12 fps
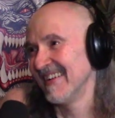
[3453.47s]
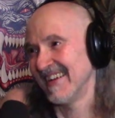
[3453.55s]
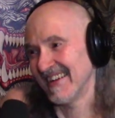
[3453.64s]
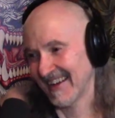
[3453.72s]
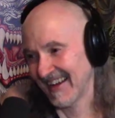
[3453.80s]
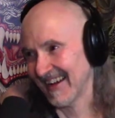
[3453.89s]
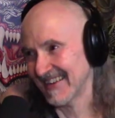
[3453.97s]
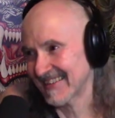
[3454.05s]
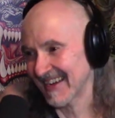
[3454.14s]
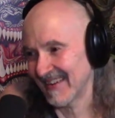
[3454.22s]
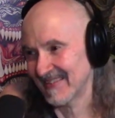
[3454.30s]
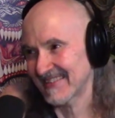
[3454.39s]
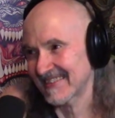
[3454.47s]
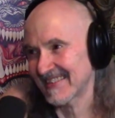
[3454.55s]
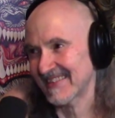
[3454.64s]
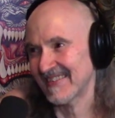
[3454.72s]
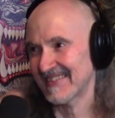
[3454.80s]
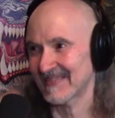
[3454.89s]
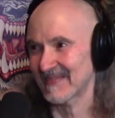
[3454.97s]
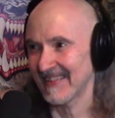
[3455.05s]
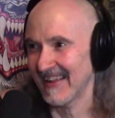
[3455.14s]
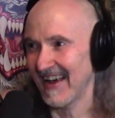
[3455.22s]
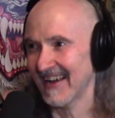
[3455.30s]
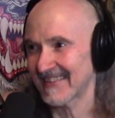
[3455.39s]
and I had time to sit there and just
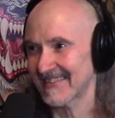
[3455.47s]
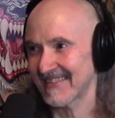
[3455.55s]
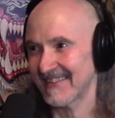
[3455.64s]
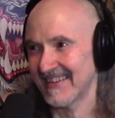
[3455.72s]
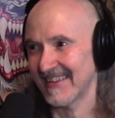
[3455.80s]
relax,